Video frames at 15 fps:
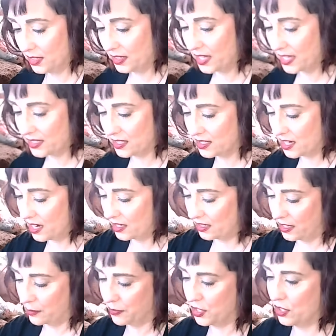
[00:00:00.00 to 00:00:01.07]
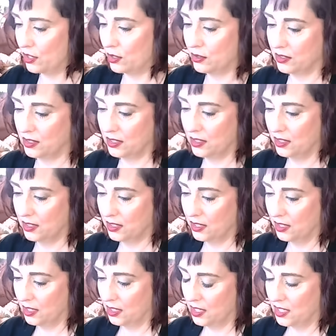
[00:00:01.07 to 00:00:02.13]
That's entirely up to you.
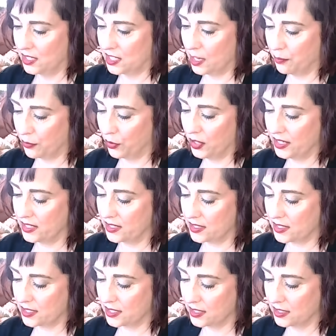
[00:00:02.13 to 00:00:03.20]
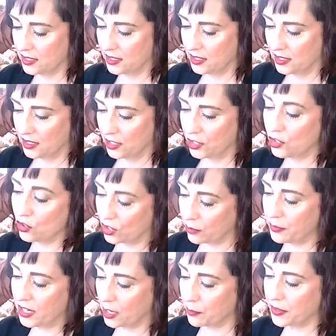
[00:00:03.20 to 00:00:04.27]
Temperance, you could
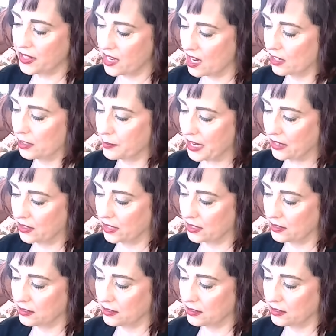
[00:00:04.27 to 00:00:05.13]
be up in the air about it.